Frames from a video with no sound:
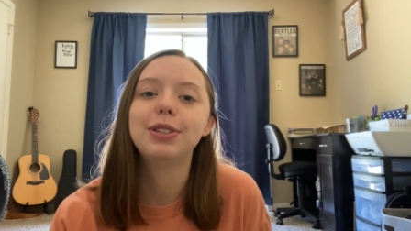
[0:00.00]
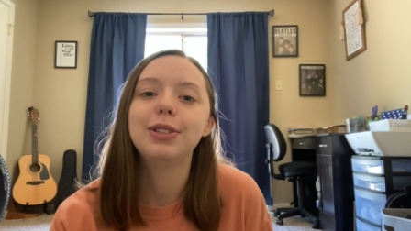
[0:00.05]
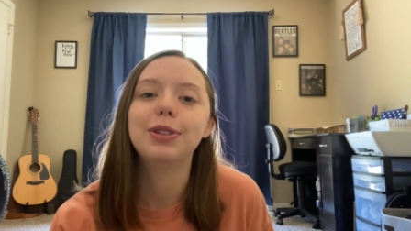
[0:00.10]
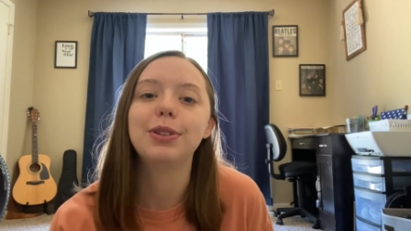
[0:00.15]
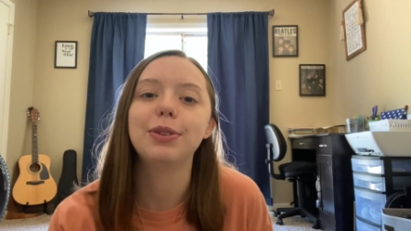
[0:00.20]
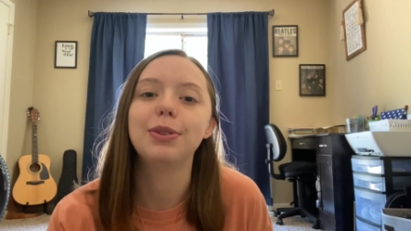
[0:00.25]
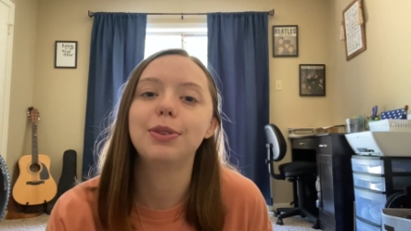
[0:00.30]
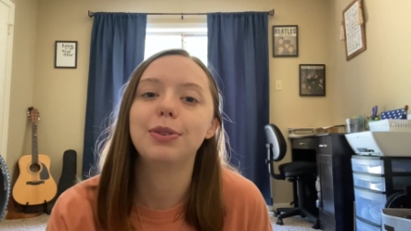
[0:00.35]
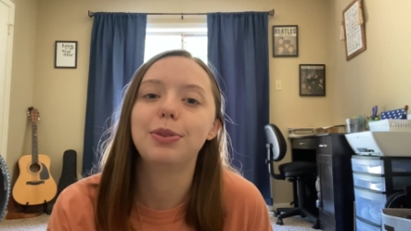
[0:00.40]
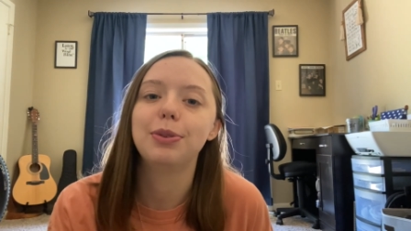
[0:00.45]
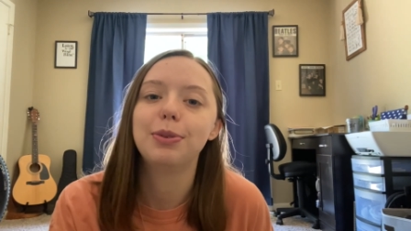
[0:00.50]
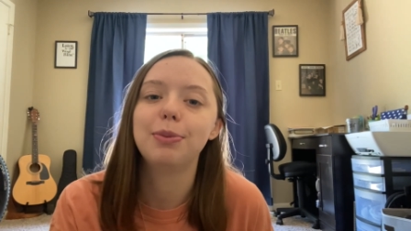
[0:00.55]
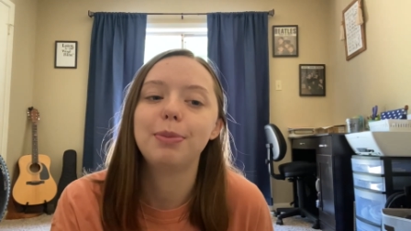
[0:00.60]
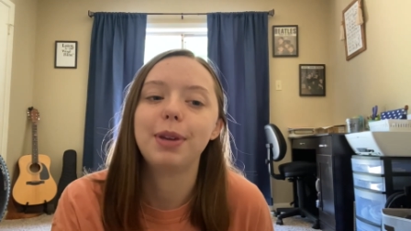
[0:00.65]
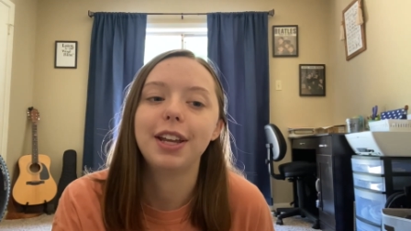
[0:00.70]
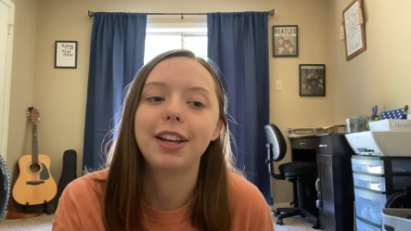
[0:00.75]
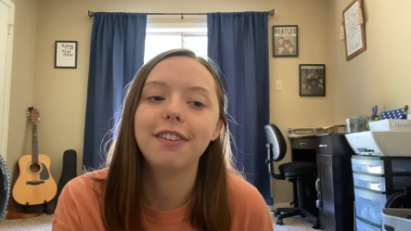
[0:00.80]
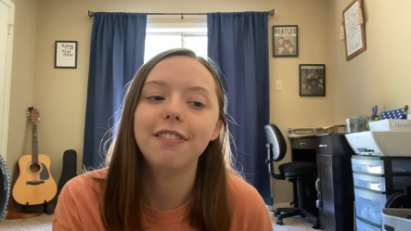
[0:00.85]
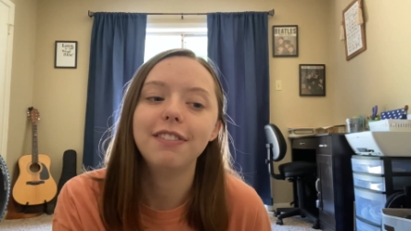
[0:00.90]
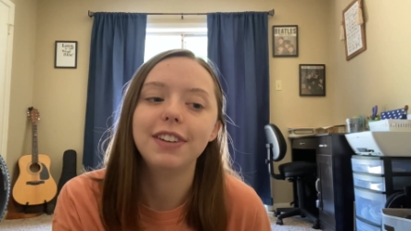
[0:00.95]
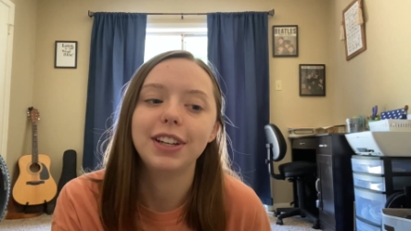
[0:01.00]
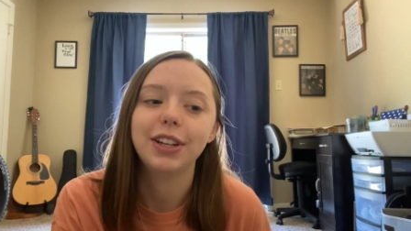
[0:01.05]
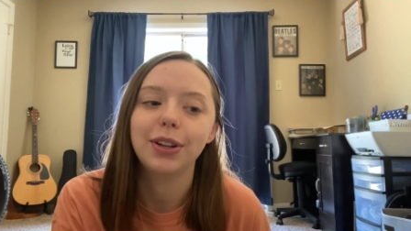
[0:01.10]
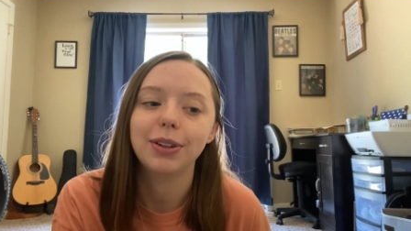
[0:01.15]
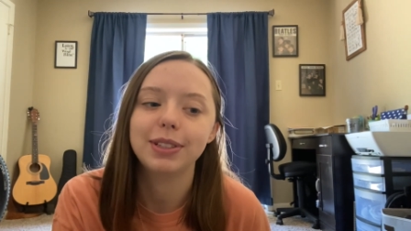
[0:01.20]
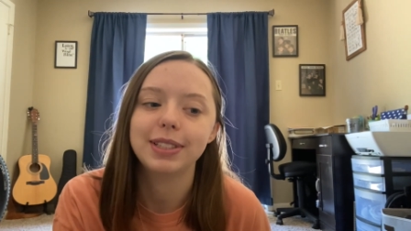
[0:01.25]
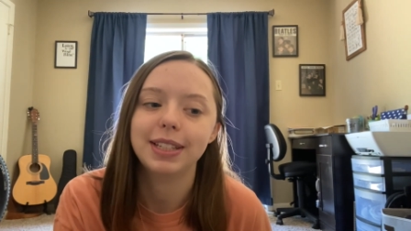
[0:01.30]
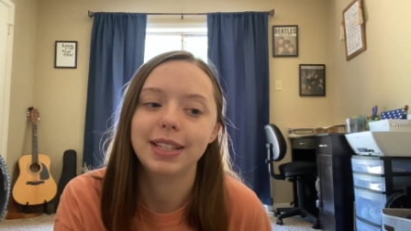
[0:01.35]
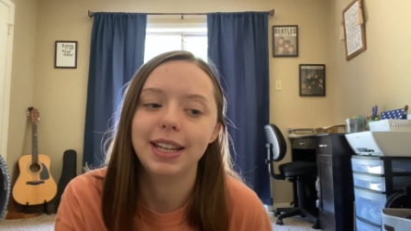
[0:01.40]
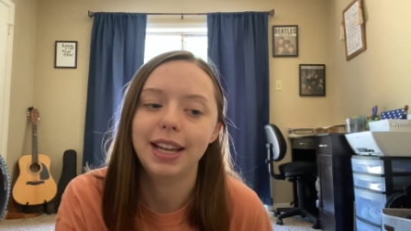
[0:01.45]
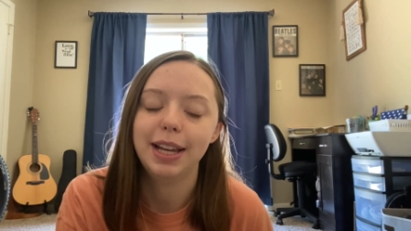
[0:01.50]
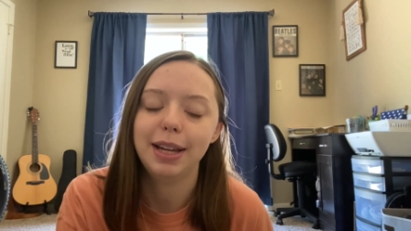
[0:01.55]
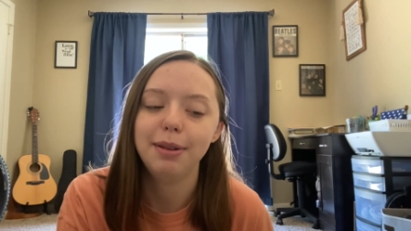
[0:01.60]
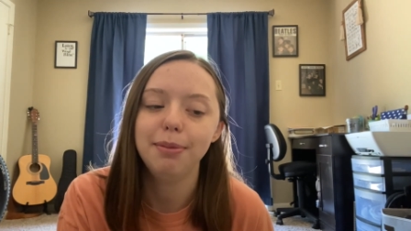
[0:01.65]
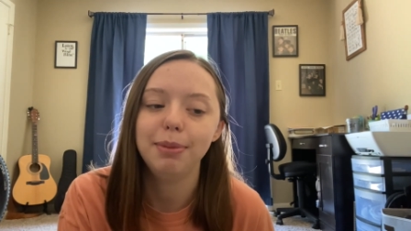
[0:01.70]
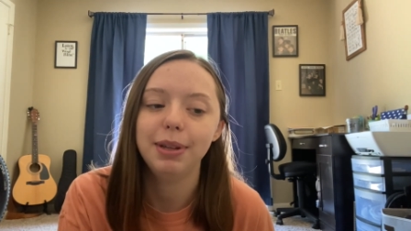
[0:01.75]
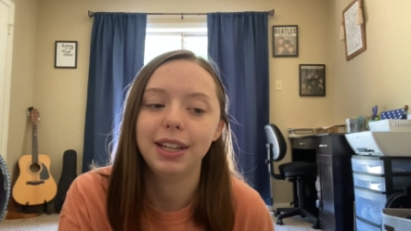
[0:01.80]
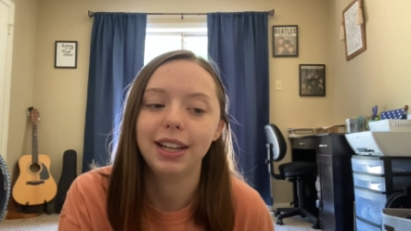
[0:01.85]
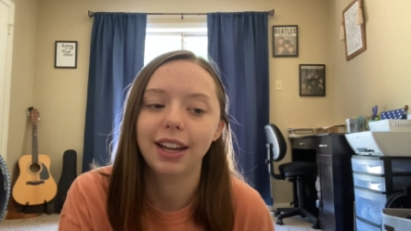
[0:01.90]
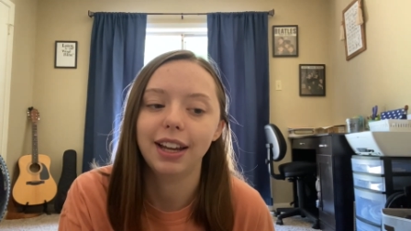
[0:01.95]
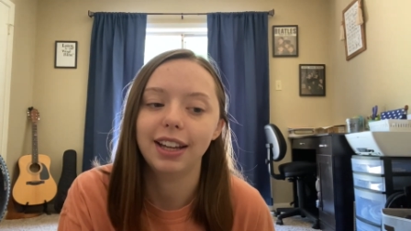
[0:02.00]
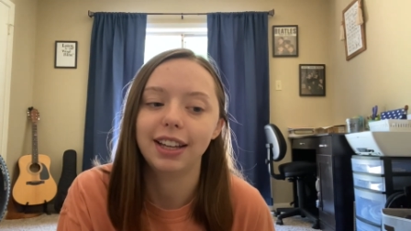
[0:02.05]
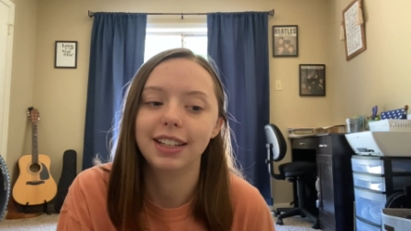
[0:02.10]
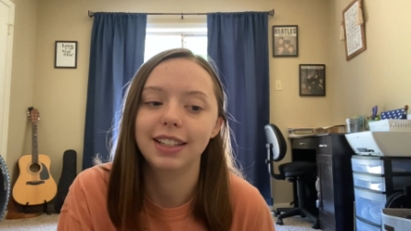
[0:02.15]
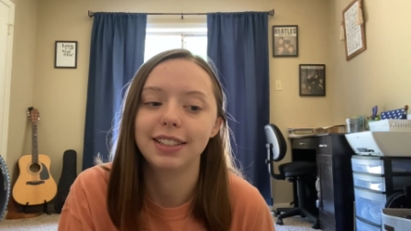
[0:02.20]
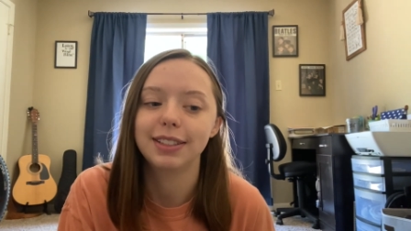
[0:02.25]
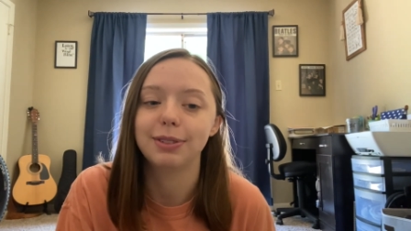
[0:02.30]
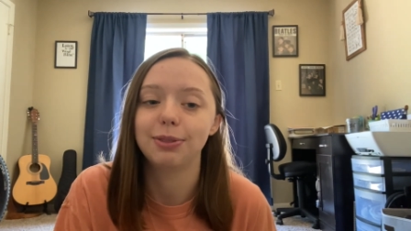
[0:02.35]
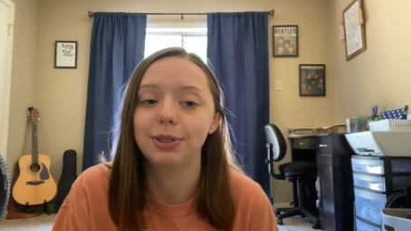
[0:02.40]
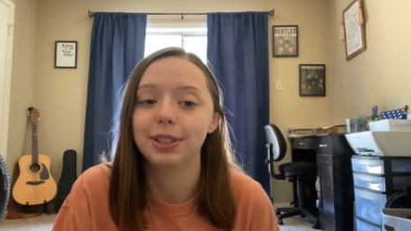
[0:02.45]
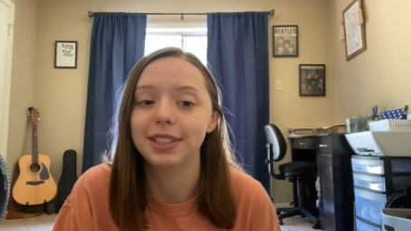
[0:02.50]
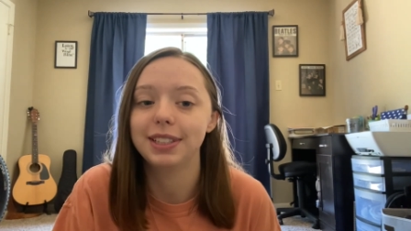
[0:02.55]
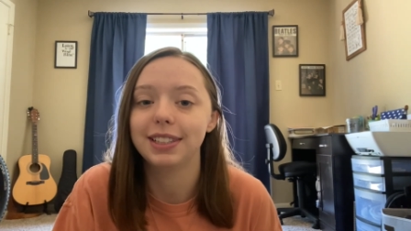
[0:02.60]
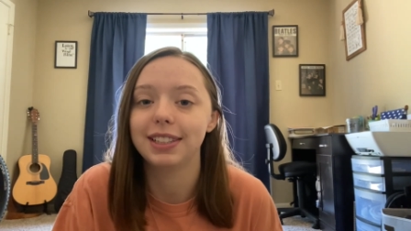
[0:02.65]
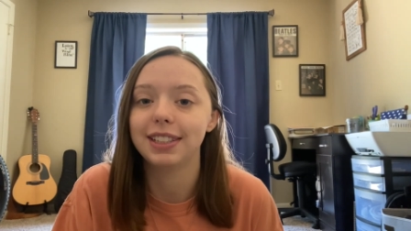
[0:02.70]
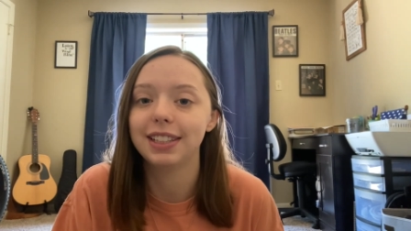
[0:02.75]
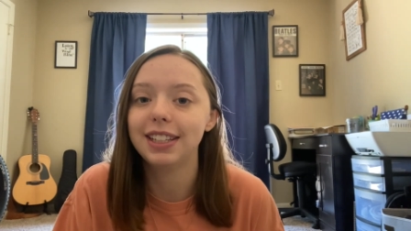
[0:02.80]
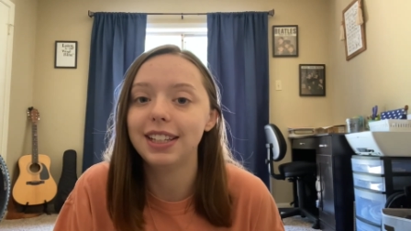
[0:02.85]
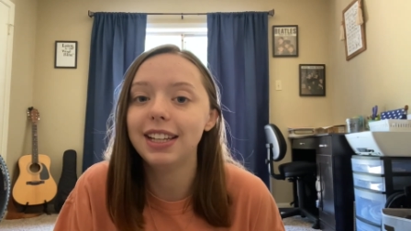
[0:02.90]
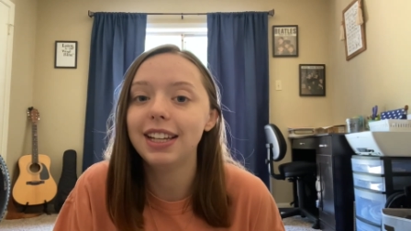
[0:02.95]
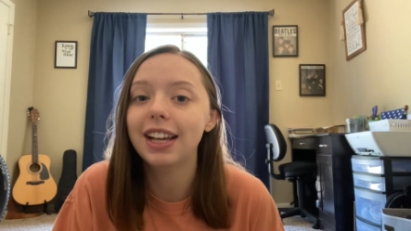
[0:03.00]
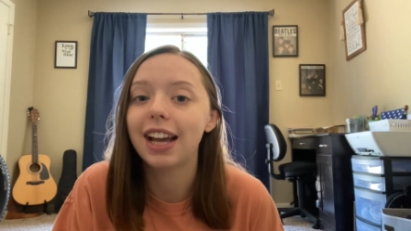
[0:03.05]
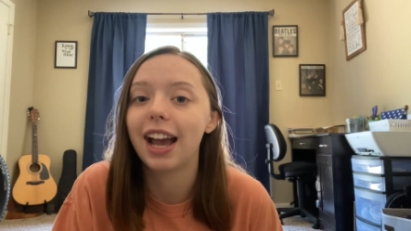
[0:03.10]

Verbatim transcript: to make a video today because recently